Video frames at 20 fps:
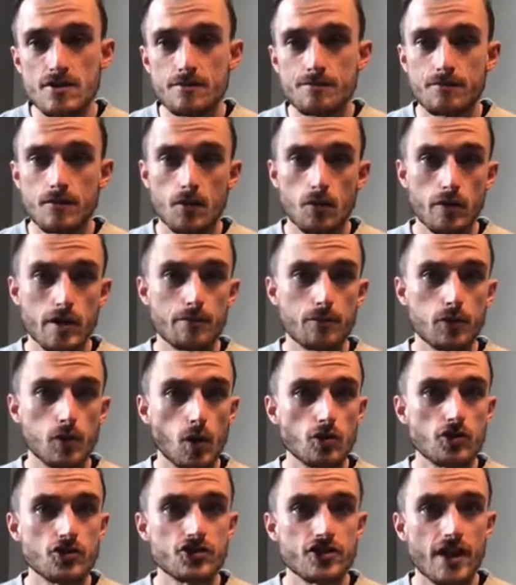We
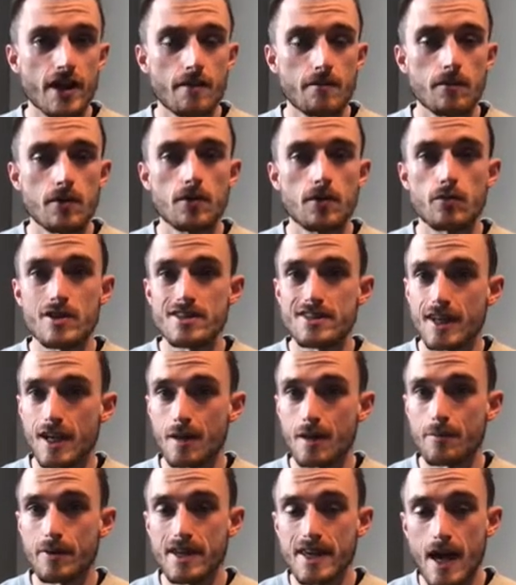approach them, we set up
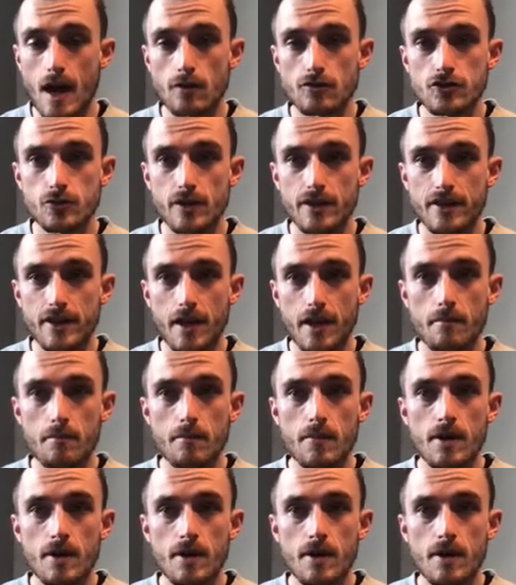accounts with them,